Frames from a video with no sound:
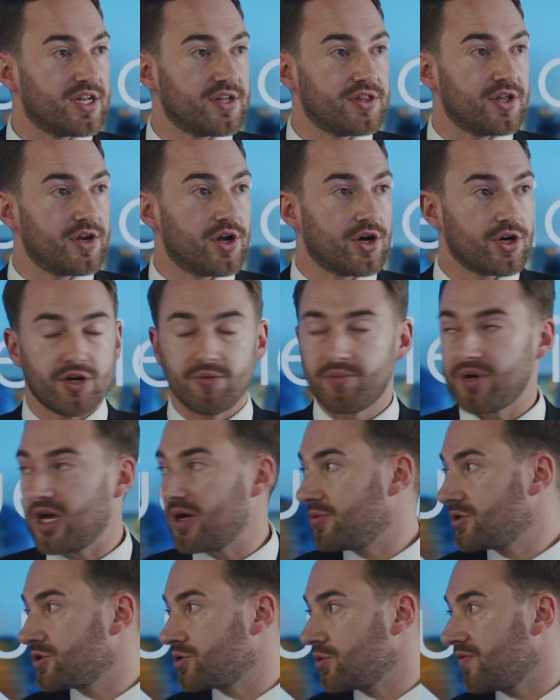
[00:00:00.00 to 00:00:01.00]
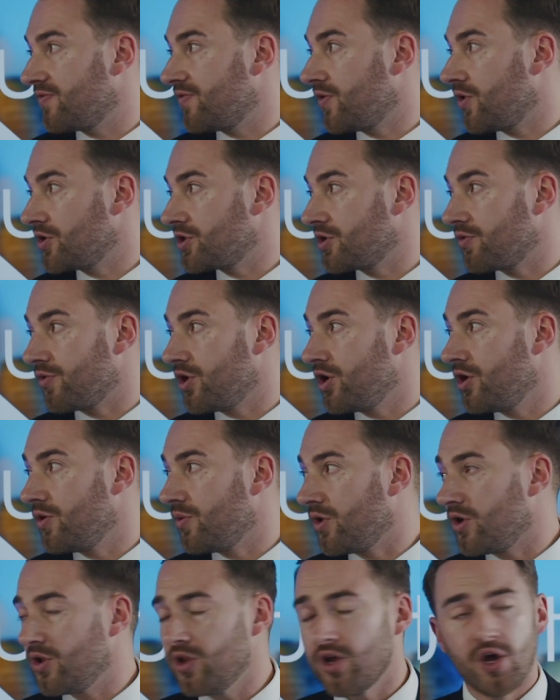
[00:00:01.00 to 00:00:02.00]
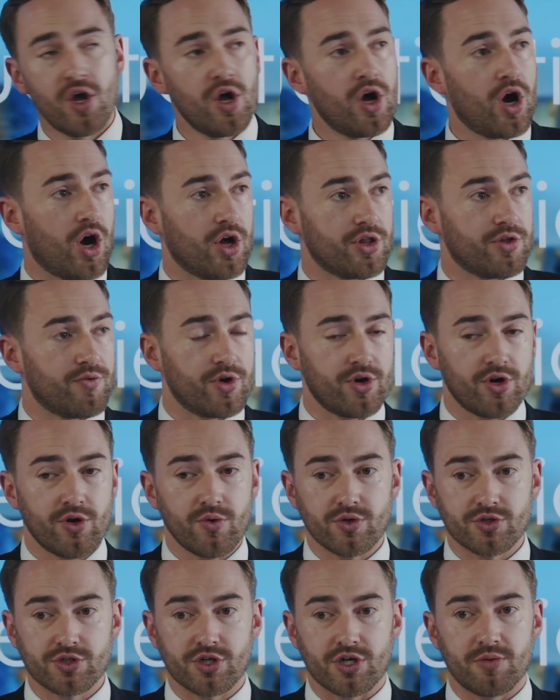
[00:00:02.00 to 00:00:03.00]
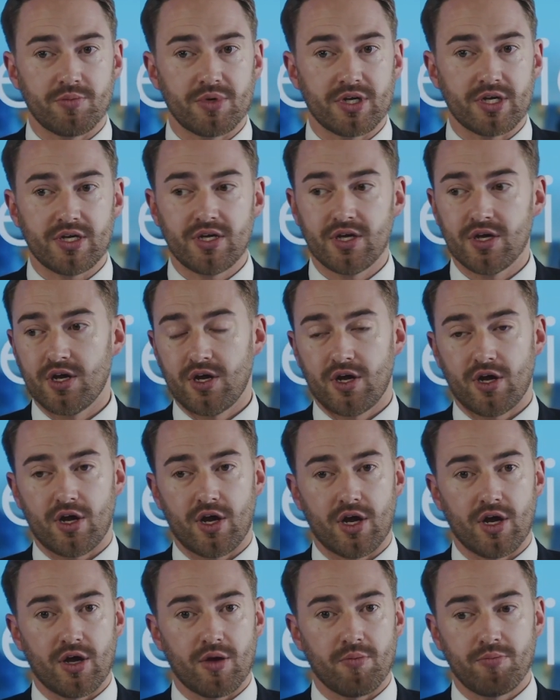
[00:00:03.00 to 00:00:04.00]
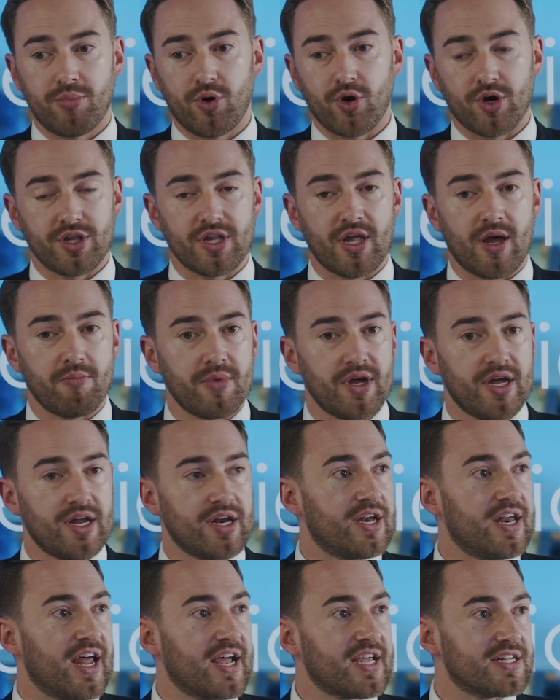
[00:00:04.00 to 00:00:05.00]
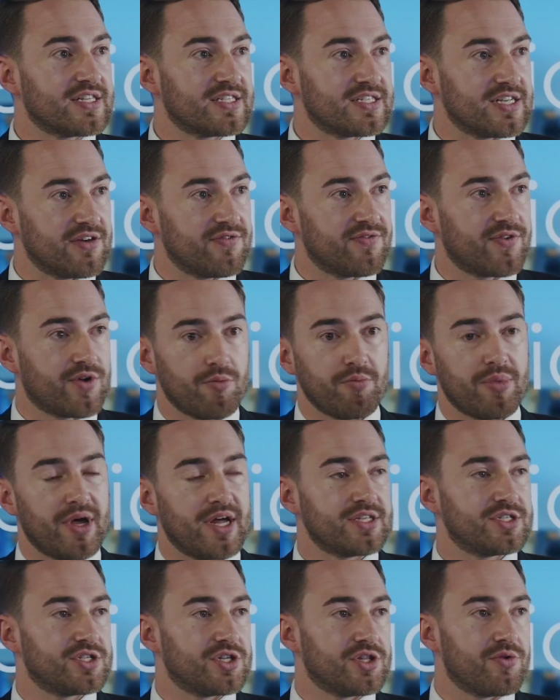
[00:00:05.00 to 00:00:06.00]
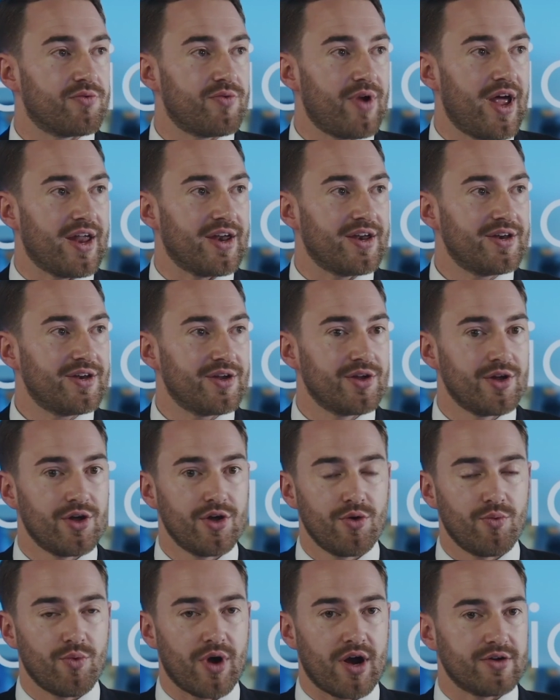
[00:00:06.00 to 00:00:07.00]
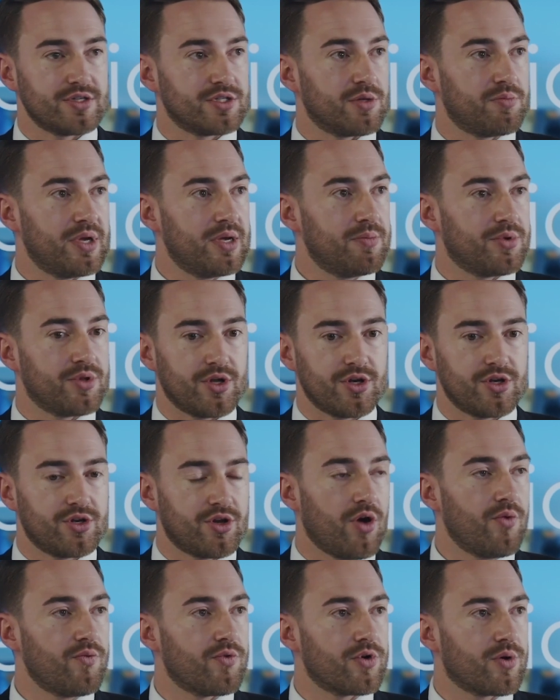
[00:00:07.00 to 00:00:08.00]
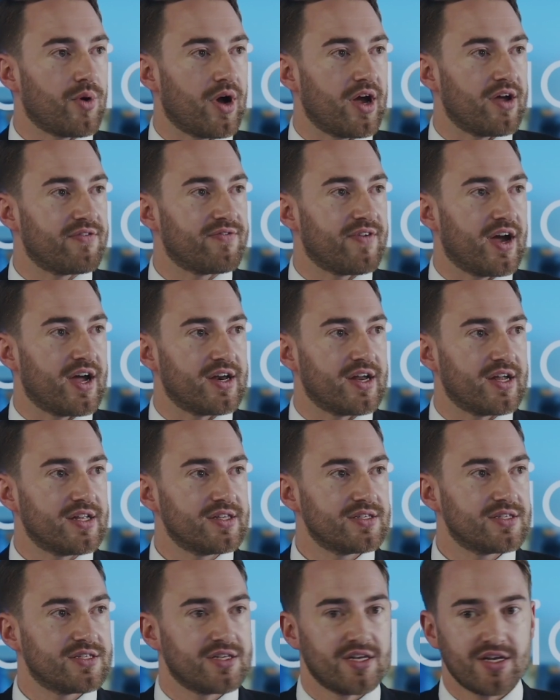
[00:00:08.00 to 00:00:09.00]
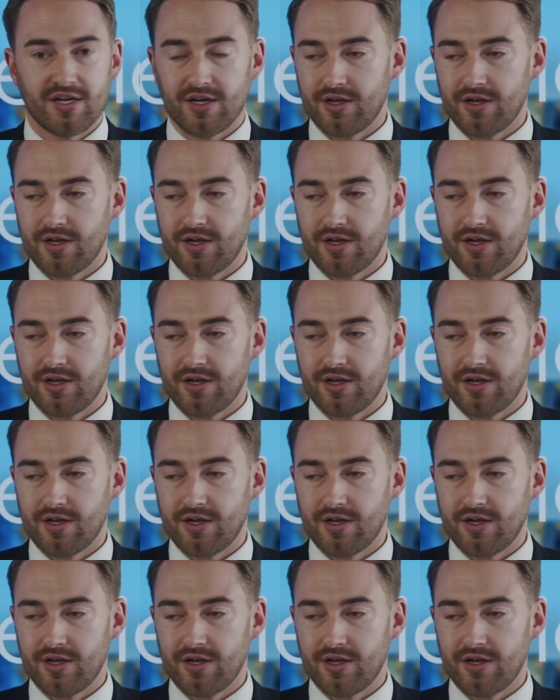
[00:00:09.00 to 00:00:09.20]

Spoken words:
and they're not going to be able to afford the renewal, or the renewal's going to be putting them in a negative compared to the rent, whereas the people that don't require finance,